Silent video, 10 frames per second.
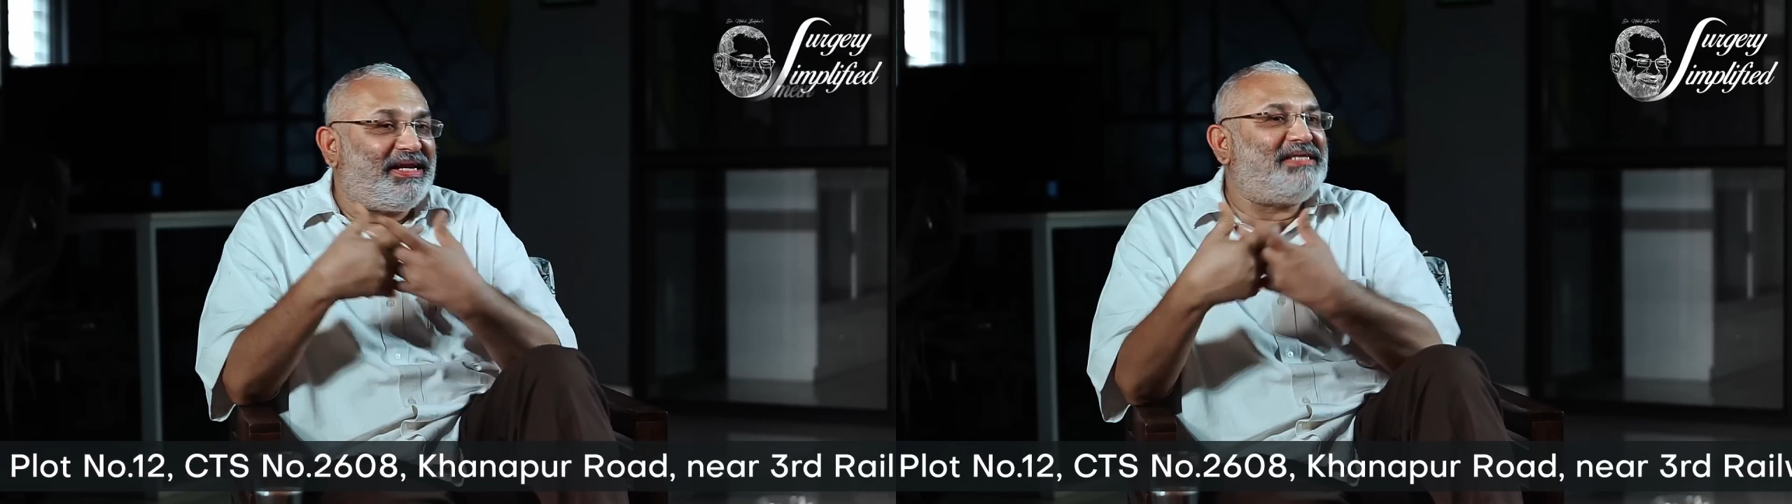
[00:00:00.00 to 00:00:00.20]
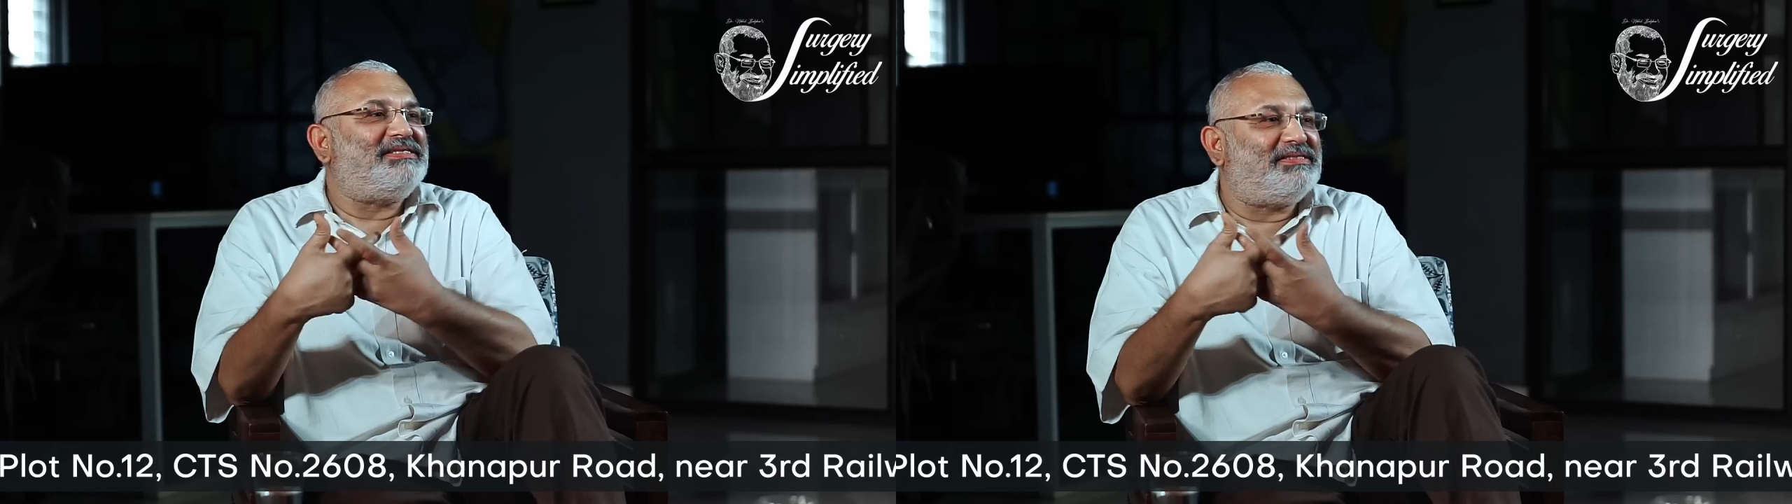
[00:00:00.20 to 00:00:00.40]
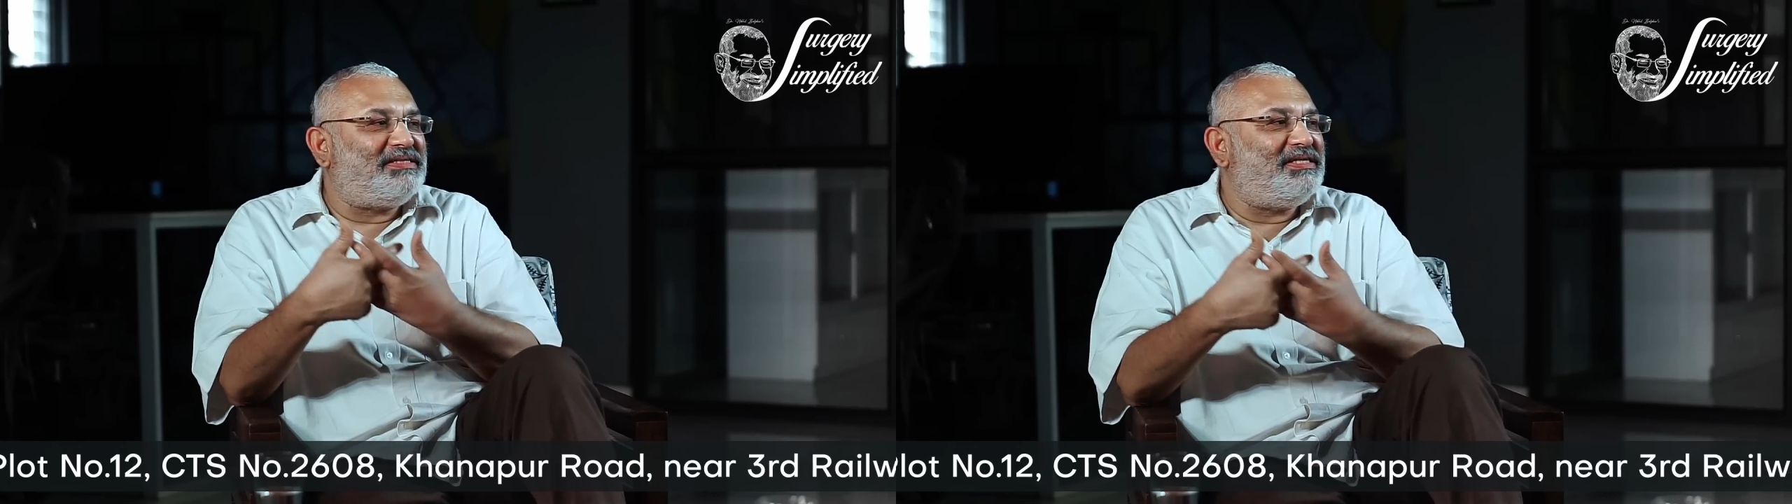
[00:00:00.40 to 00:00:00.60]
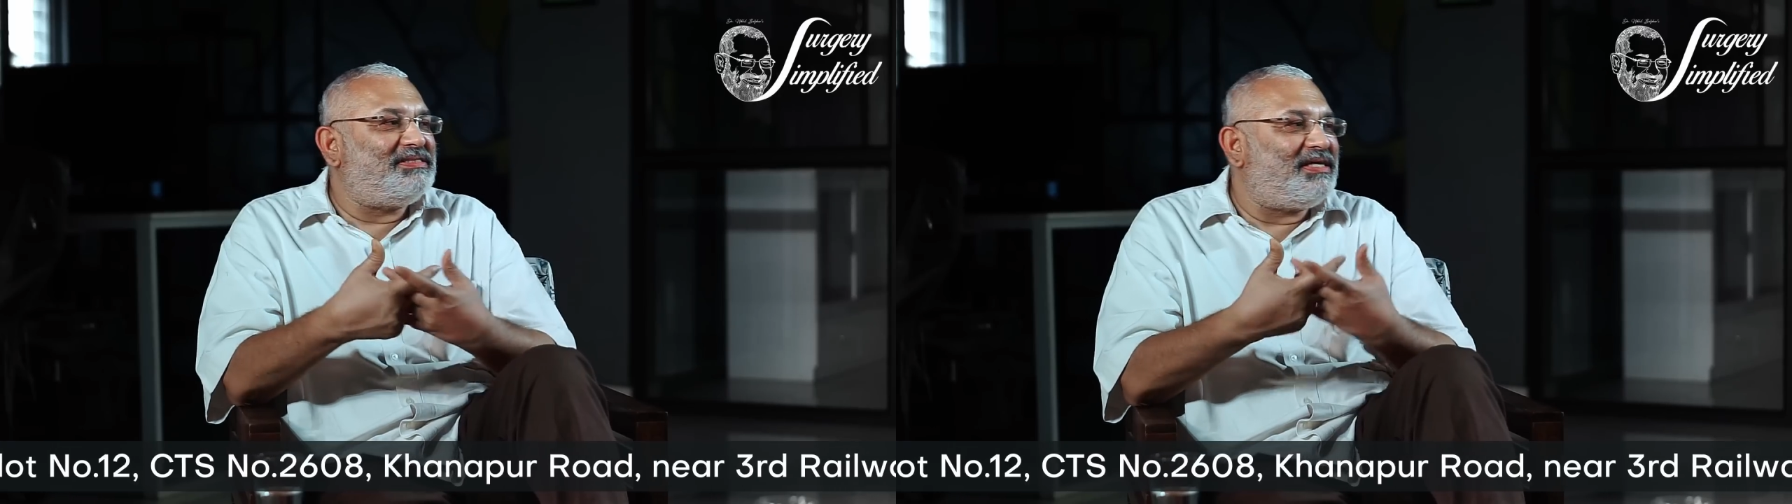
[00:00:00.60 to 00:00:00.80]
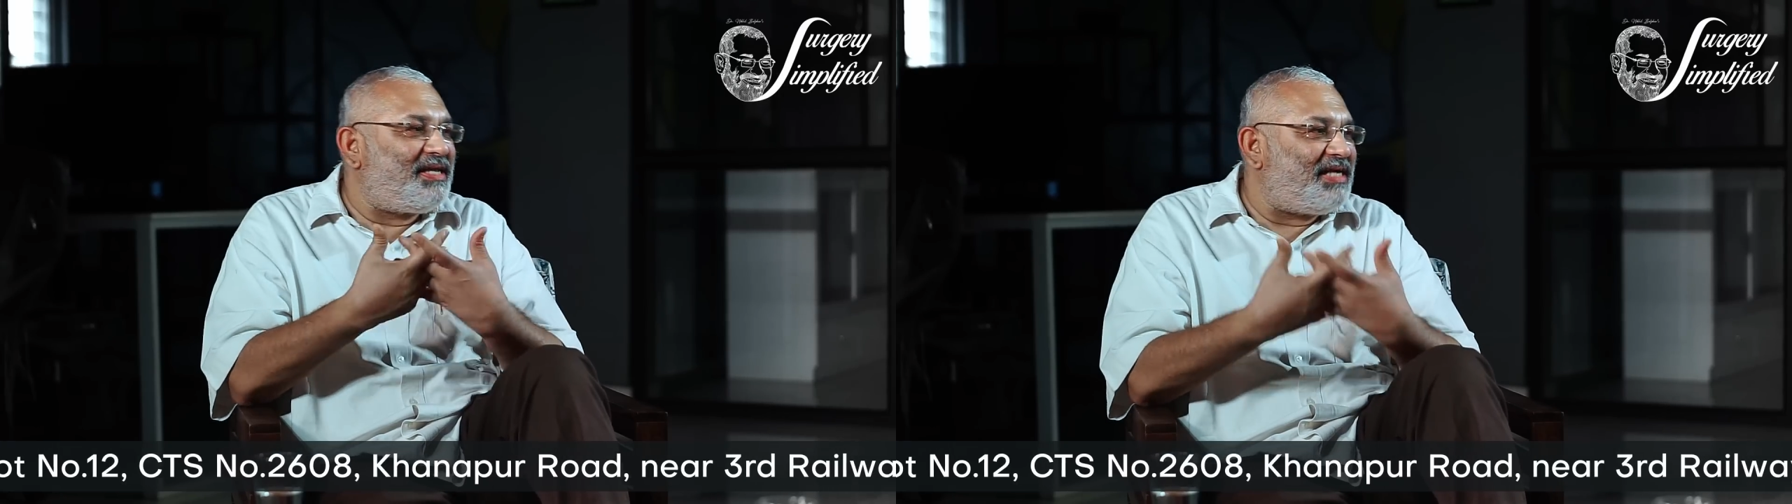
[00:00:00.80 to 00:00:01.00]
and a great
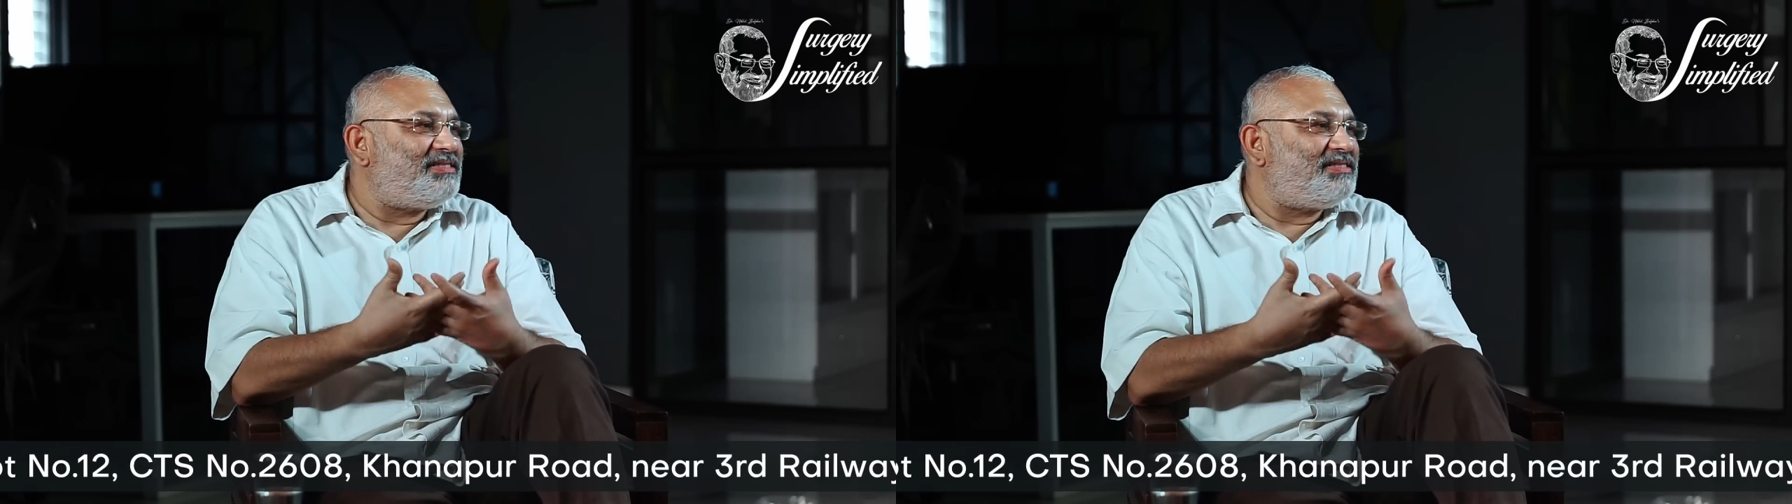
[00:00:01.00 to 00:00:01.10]
surgeon is,